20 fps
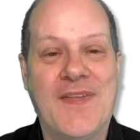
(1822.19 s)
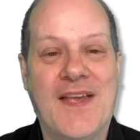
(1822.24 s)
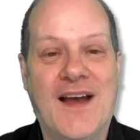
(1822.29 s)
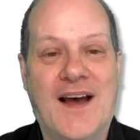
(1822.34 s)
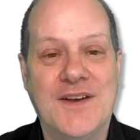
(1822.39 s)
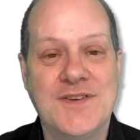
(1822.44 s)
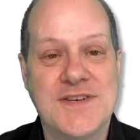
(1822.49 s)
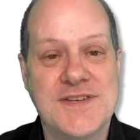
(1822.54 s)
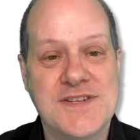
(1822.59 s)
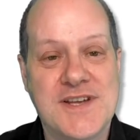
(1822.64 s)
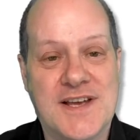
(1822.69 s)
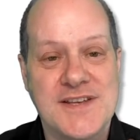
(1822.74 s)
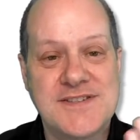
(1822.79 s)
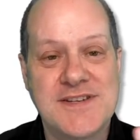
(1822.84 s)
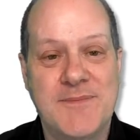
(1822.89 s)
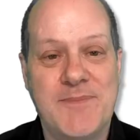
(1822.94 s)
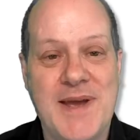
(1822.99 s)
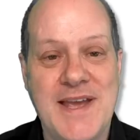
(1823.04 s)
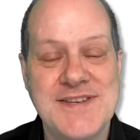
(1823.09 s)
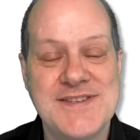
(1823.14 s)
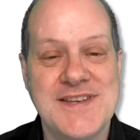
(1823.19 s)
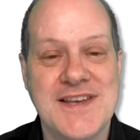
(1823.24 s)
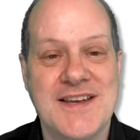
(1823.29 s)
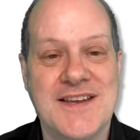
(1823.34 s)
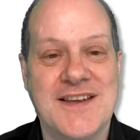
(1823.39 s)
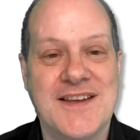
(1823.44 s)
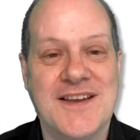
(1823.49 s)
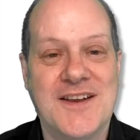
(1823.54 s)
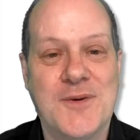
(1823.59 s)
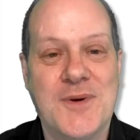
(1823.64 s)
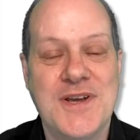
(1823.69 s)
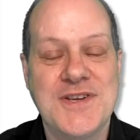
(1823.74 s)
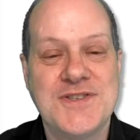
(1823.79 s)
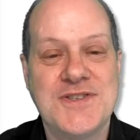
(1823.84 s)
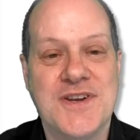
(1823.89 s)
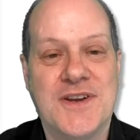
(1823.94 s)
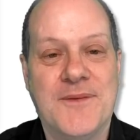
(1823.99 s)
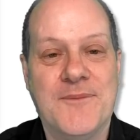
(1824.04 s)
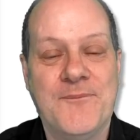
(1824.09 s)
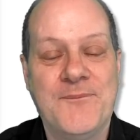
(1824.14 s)
I just asked a basic
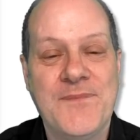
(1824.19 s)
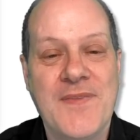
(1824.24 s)
question.